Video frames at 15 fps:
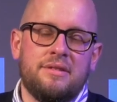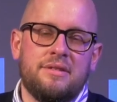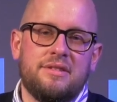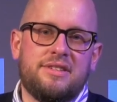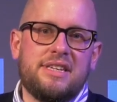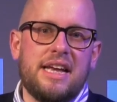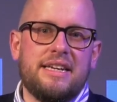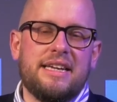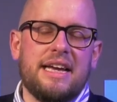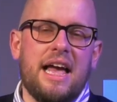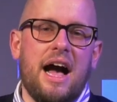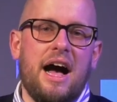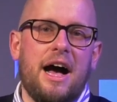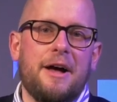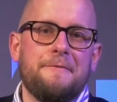said to
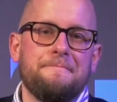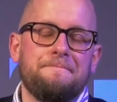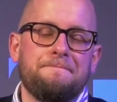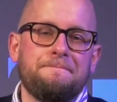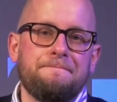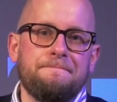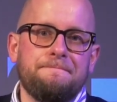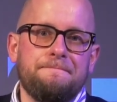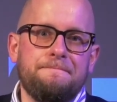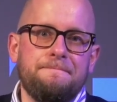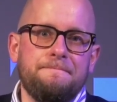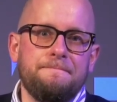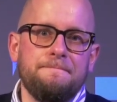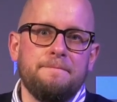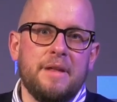God.
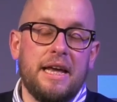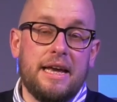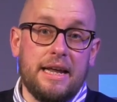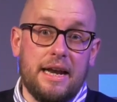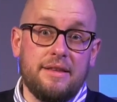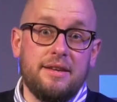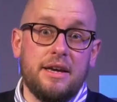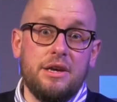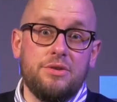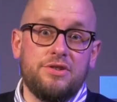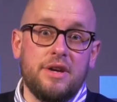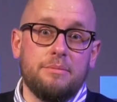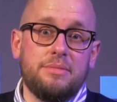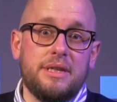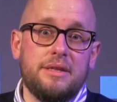And can I tell you
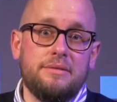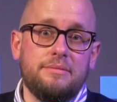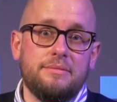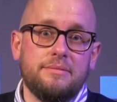something?